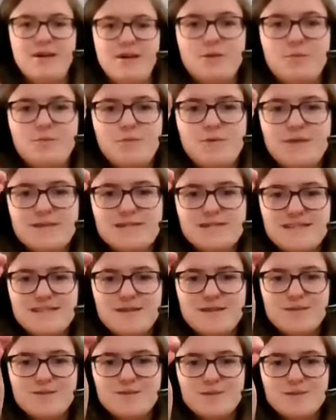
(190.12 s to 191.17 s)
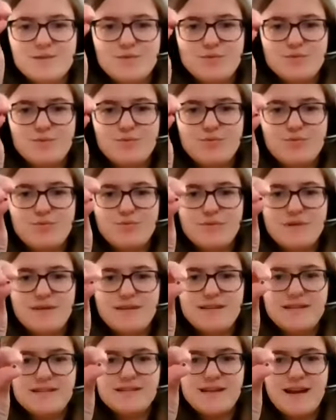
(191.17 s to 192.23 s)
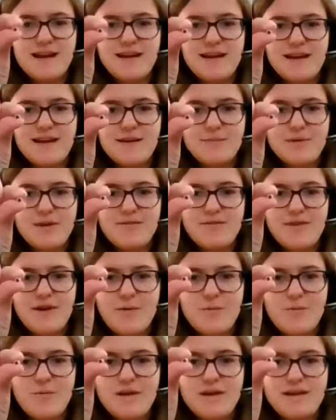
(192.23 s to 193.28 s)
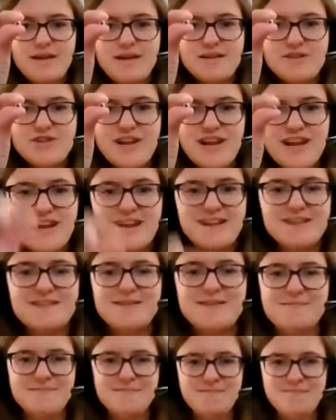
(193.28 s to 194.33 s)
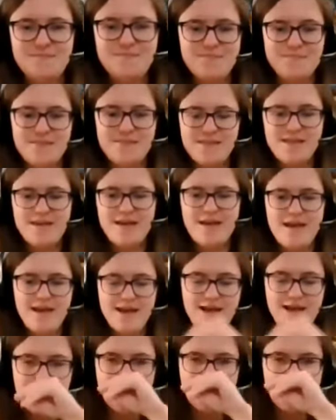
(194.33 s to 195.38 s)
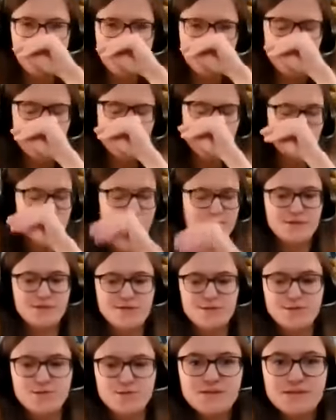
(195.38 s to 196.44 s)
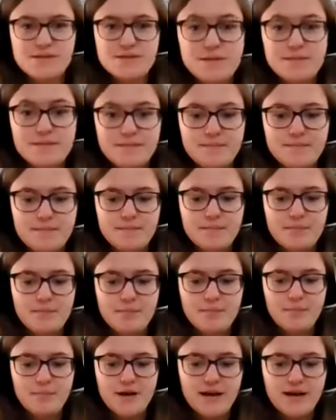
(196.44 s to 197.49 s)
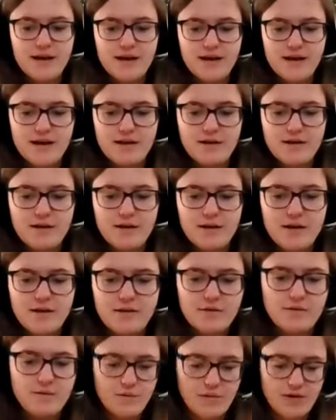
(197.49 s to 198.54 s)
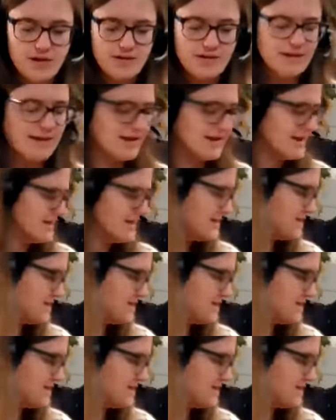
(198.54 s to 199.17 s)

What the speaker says: hope you can see those. They're pretty tiny, but I've got one in each hand. And I'm going to use my hot glue gun, like I